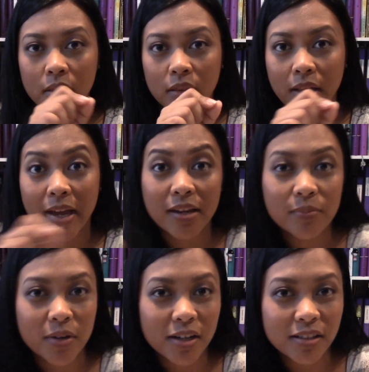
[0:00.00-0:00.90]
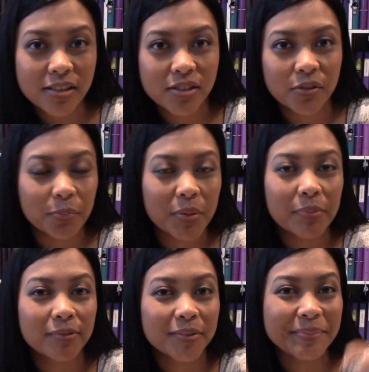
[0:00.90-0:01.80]
line marks, so
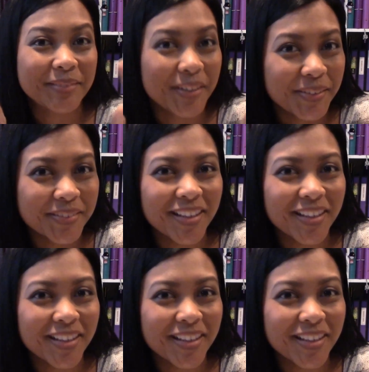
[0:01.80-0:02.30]
people won't know